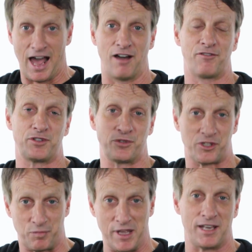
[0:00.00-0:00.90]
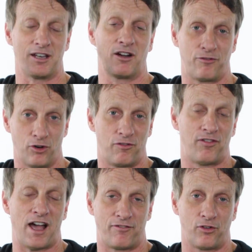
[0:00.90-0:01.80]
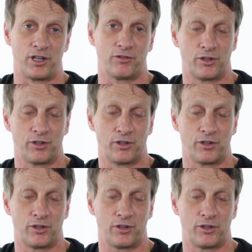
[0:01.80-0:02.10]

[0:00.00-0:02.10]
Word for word: have to spin a full 540